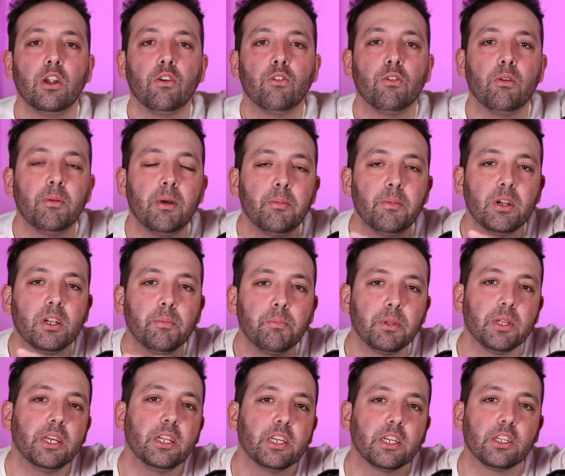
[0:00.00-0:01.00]
Remember to
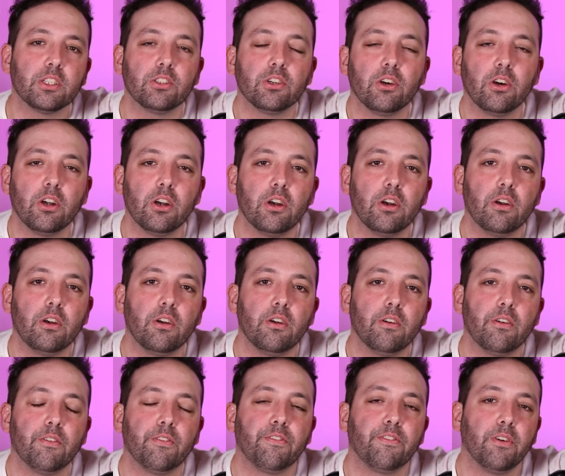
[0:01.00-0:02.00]
play the guitar
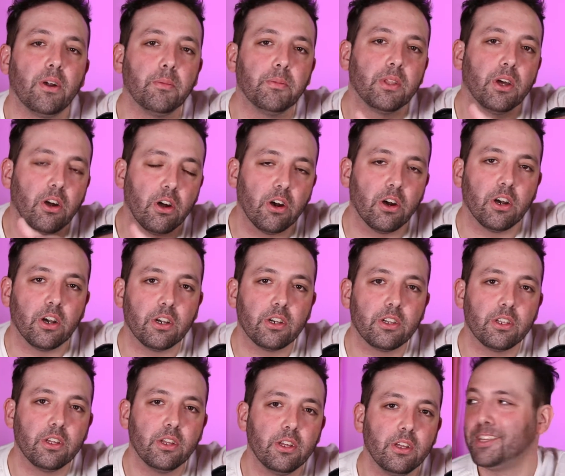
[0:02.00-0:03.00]
from the
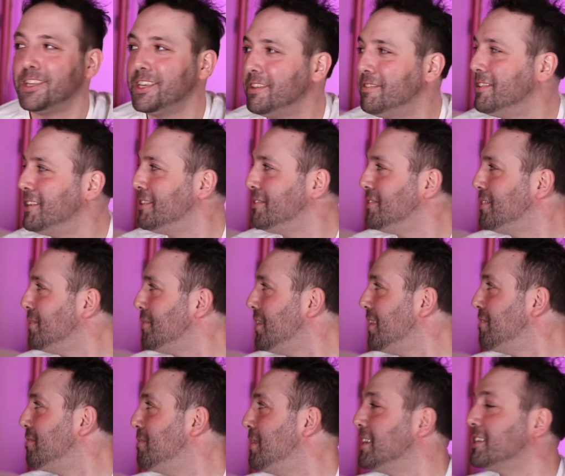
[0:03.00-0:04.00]
heart, even if your
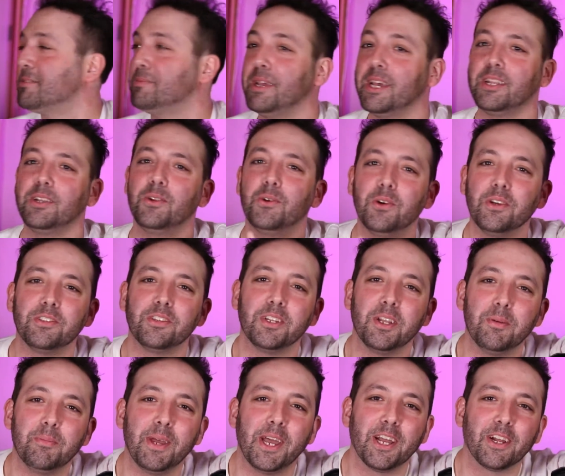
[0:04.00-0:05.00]
wife makes mad noise in the
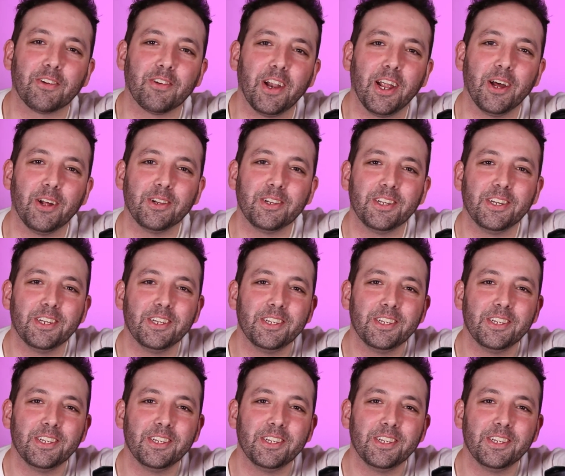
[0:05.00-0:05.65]
background.